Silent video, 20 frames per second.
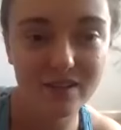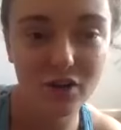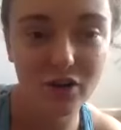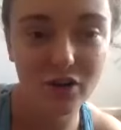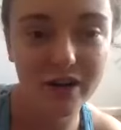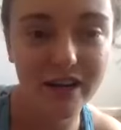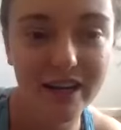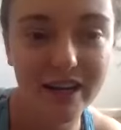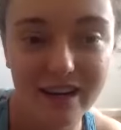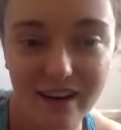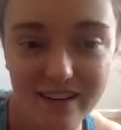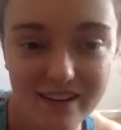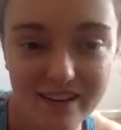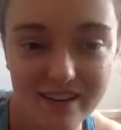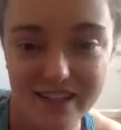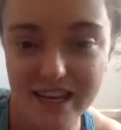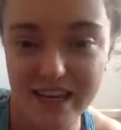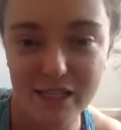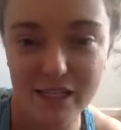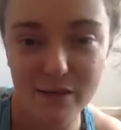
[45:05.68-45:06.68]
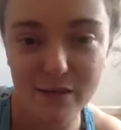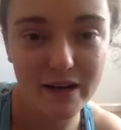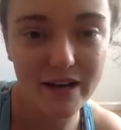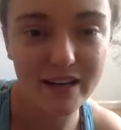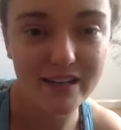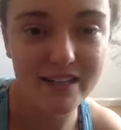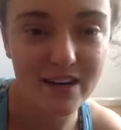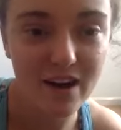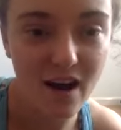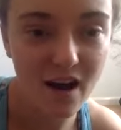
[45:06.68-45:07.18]
got it in like six
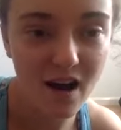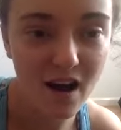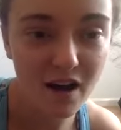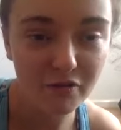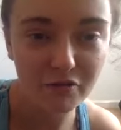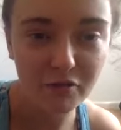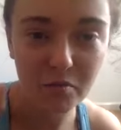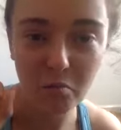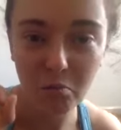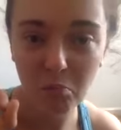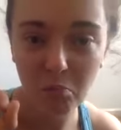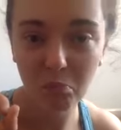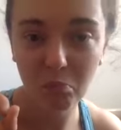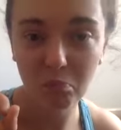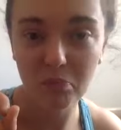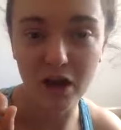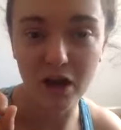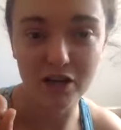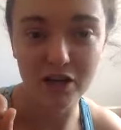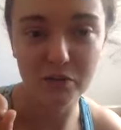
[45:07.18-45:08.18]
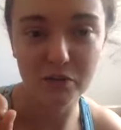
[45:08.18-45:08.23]
minutes and a half. Yeah, I